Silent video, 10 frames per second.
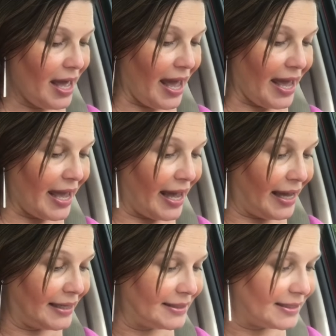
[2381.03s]

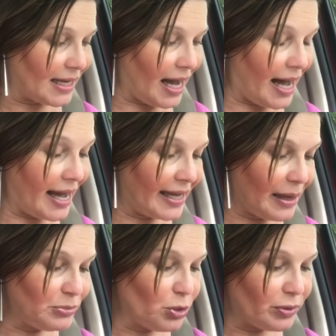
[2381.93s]
And I
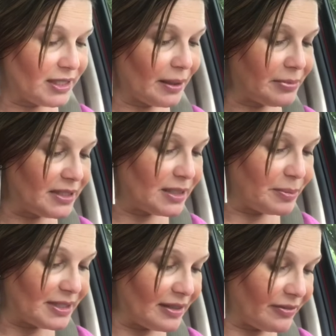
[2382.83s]
am doing something
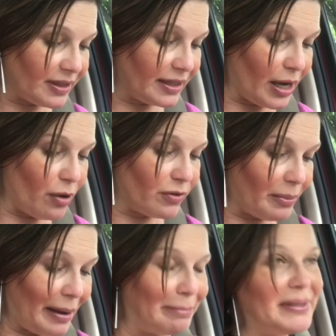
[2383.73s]
specifically over
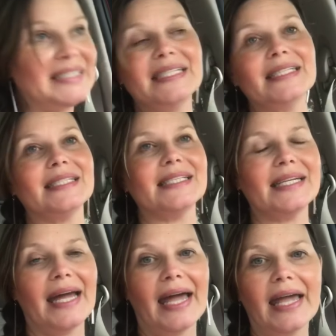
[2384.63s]
my business
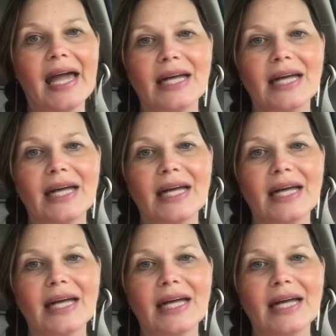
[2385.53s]
today.